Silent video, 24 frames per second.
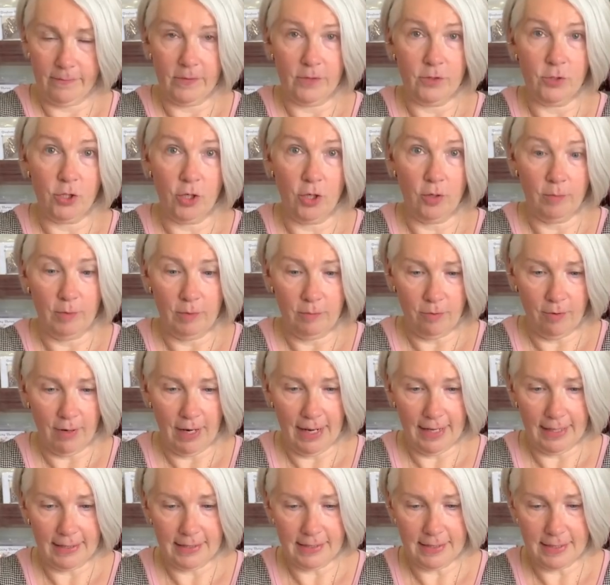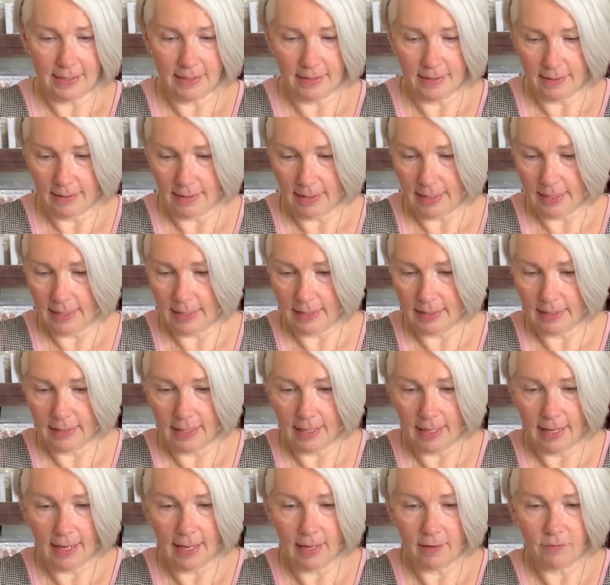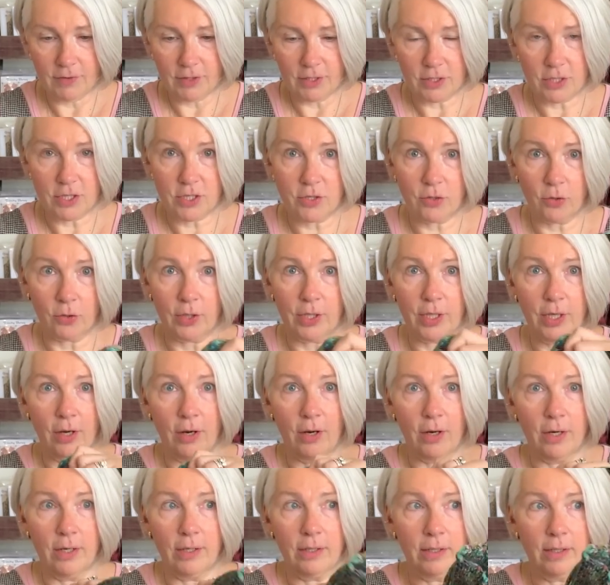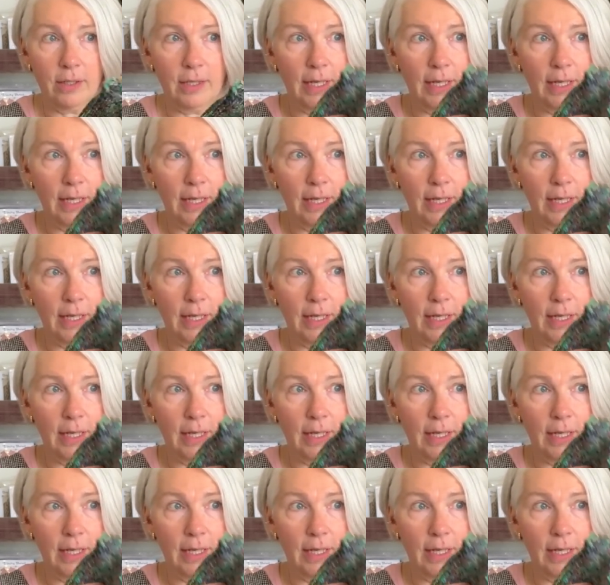German brand, in a heavier sock yarn,